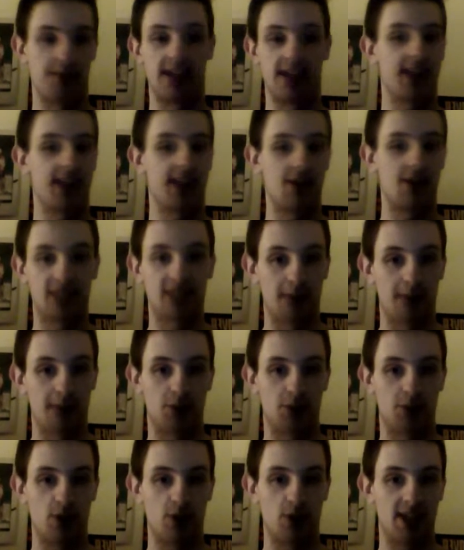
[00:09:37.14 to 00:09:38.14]
gives
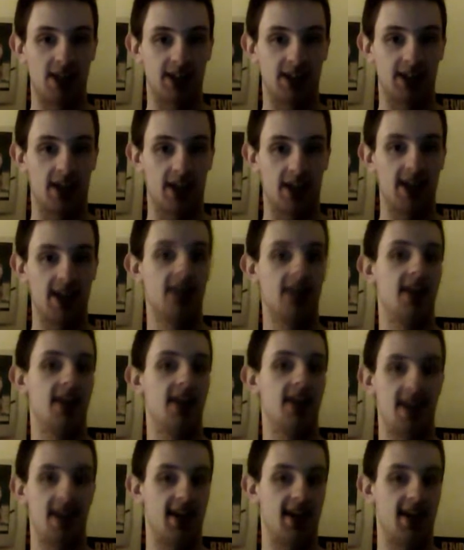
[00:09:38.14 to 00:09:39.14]
up too easily.
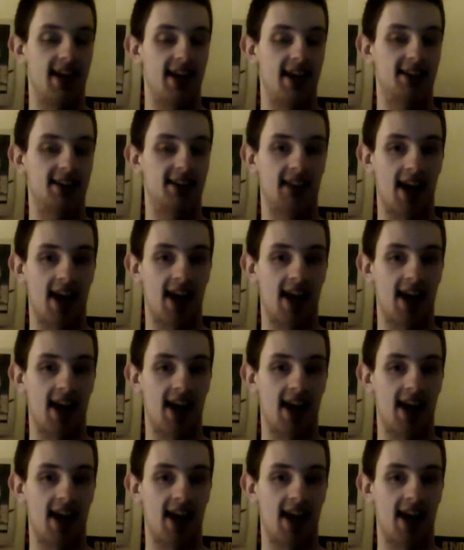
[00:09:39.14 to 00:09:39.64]
He is